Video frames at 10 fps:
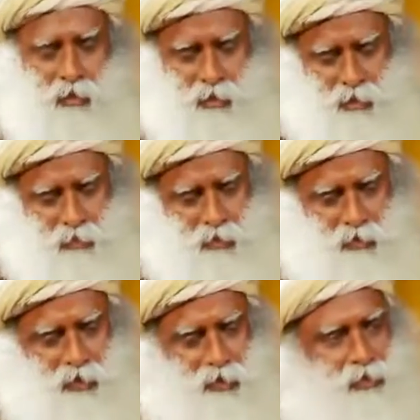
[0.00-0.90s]
In a
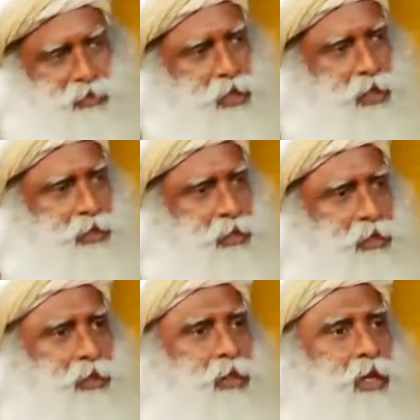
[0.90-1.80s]
democratic society,
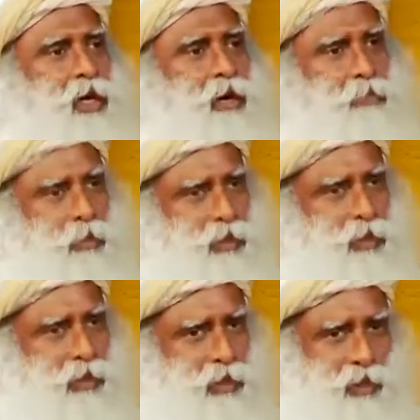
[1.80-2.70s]
a
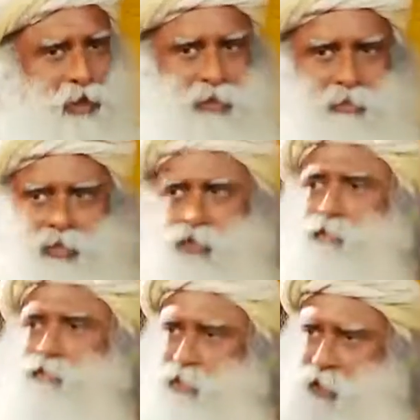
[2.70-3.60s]
political leader means
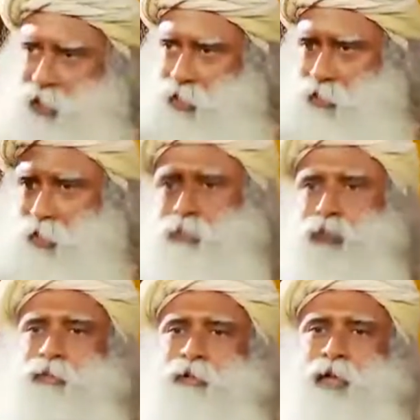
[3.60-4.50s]
if he stands
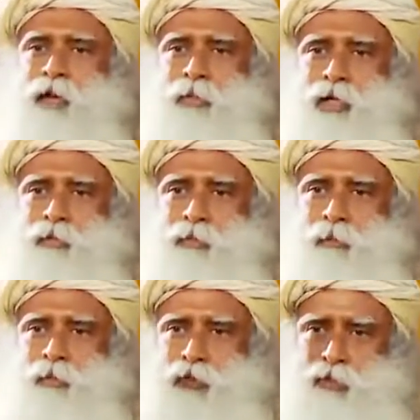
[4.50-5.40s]
up, a million
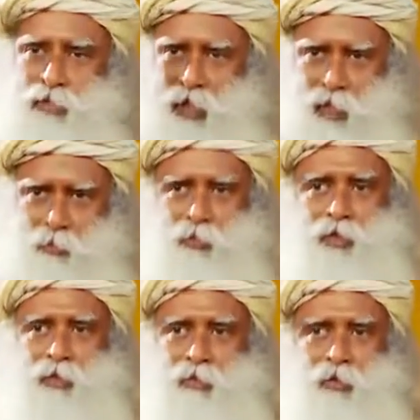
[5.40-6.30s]
people should stand up
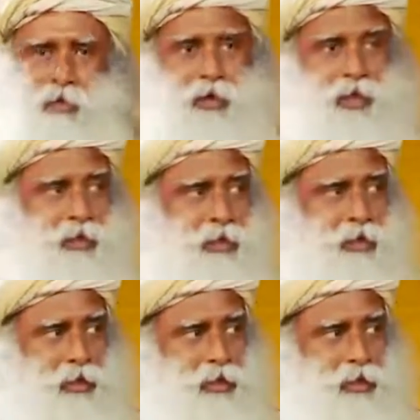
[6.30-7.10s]
with him. Only then